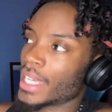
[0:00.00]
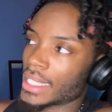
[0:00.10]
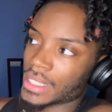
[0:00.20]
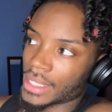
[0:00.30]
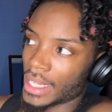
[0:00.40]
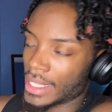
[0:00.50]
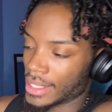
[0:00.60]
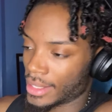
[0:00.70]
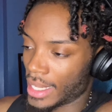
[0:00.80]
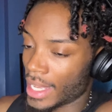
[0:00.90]
insight
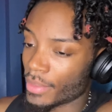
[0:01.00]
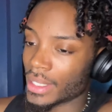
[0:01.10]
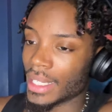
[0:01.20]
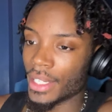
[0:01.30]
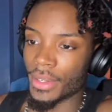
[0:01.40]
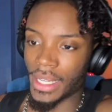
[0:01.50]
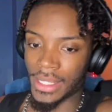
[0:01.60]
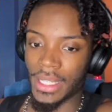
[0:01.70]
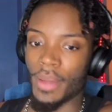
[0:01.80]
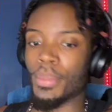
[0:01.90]
into like even the lyrics that